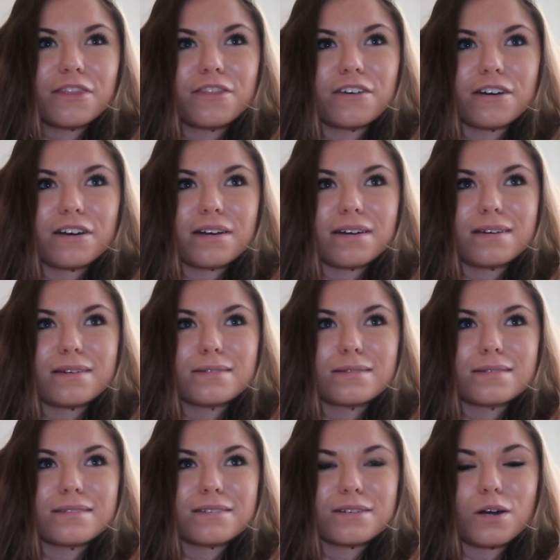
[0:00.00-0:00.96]
the
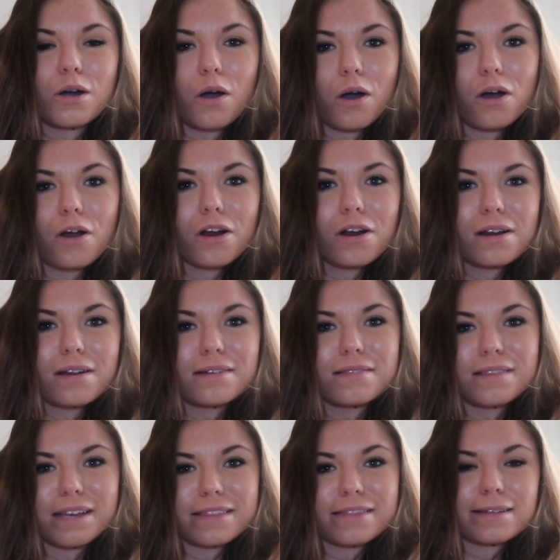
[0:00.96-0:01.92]

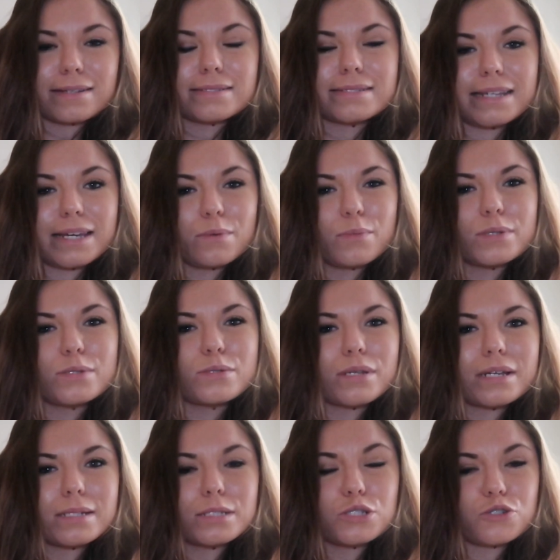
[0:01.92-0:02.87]
car, like the seat was
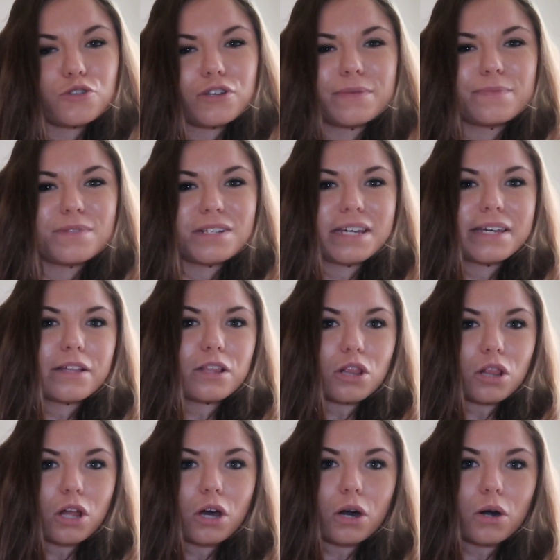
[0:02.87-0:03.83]
extremely
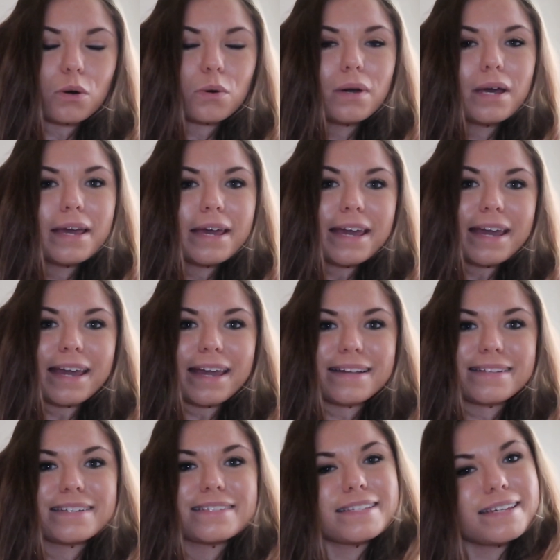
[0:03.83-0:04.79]
low
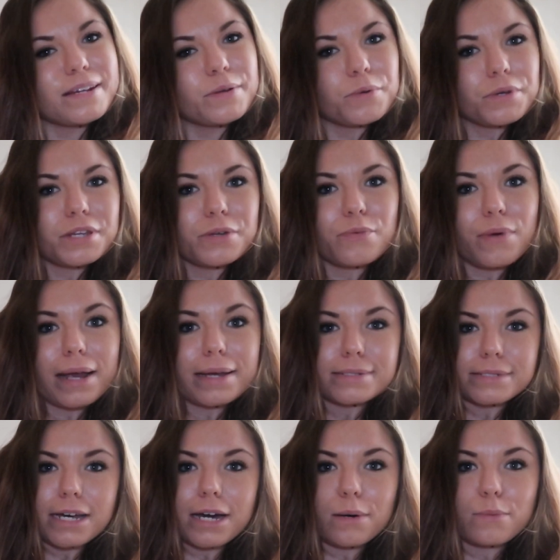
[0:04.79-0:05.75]
and it didn't really
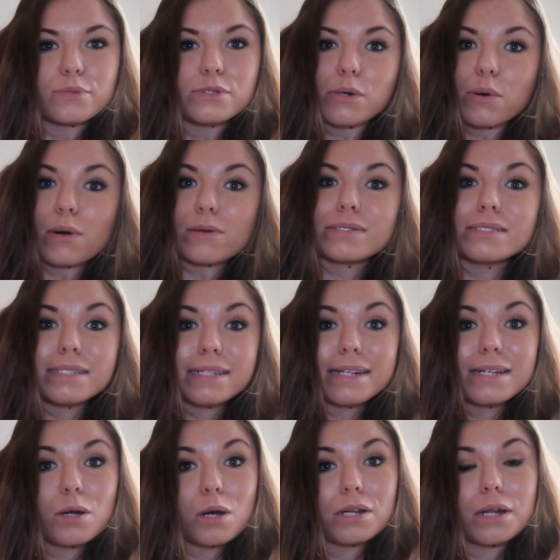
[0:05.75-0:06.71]
rise up, so I was
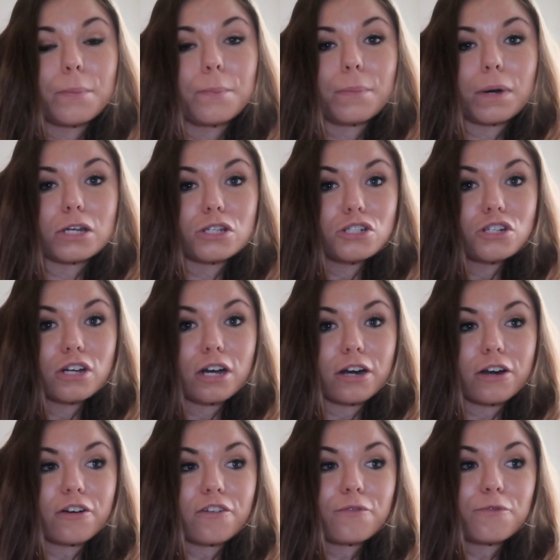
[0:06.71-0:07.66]
sitting on a bunch
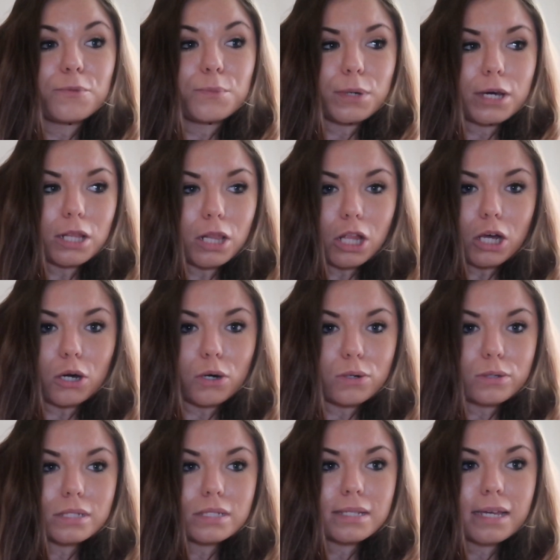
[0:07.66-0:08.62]
of
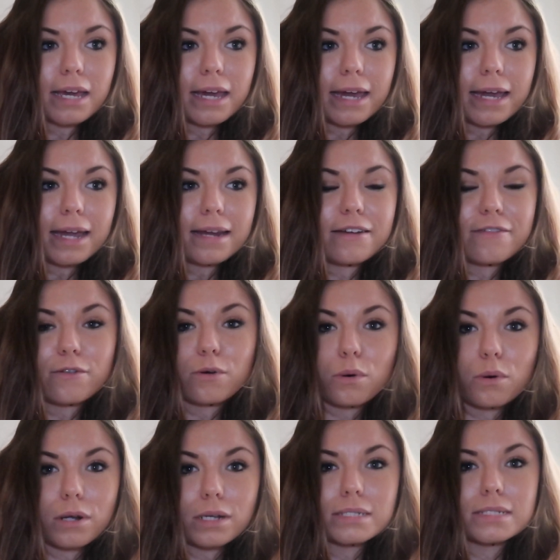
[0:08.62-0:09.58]
pillows, and of
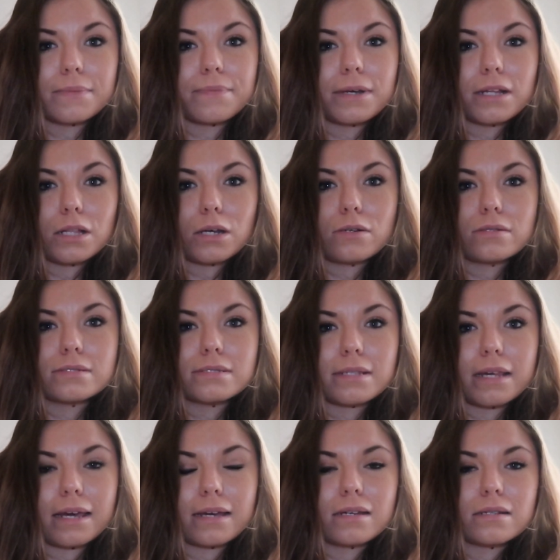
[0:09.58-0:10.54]
course the
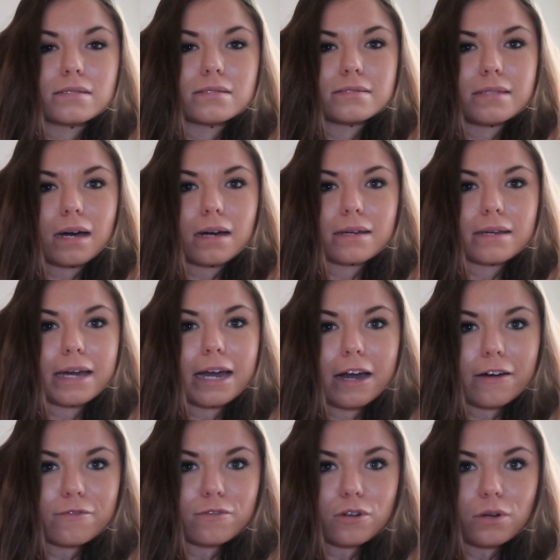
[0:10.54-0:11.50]
pillows like sunk
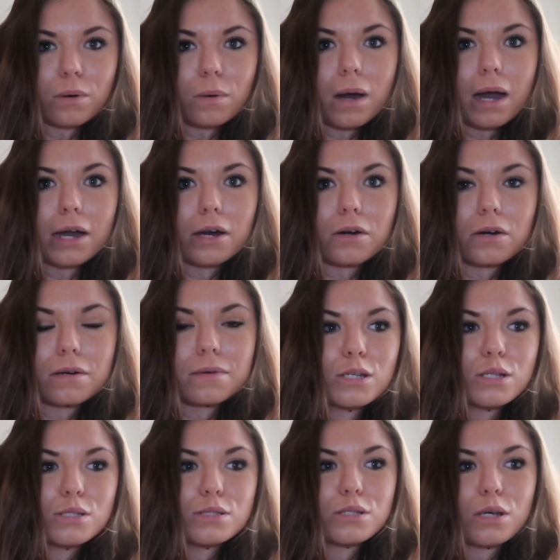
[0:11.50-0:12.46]
after a while,
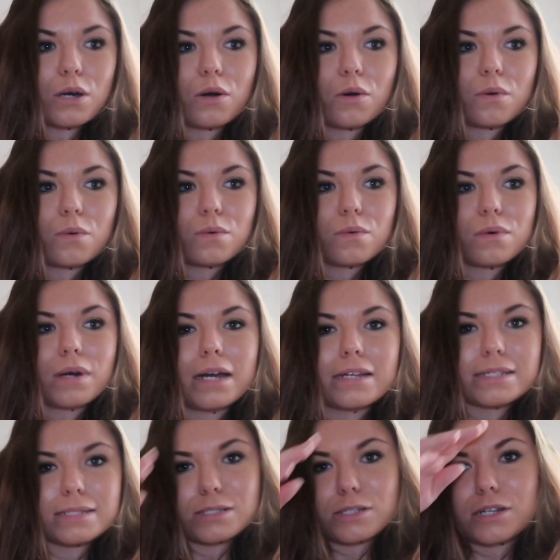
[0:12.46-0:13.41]
so
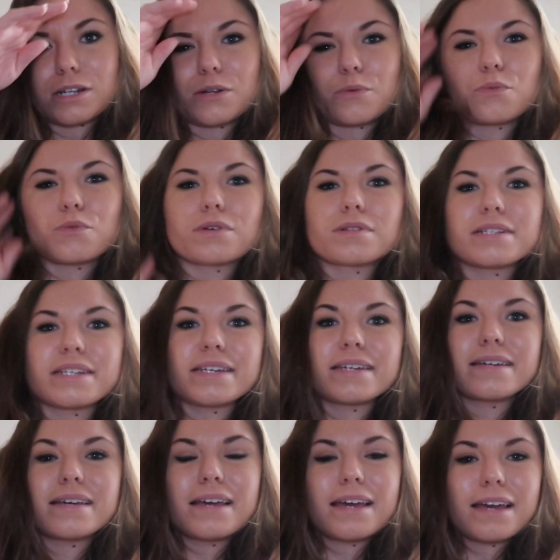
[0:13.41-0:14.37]
I just couldn't
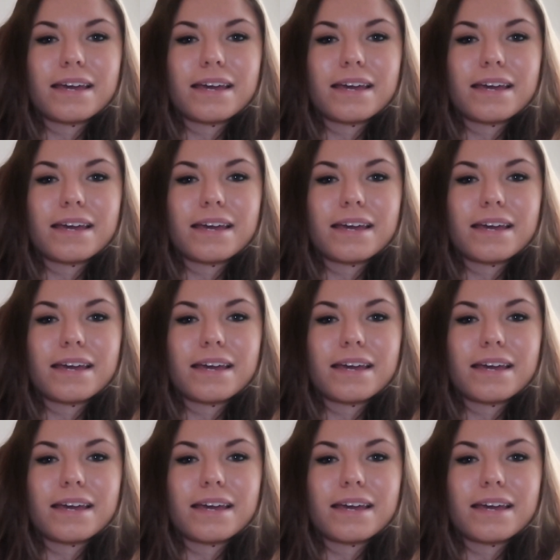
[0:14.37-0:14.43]
really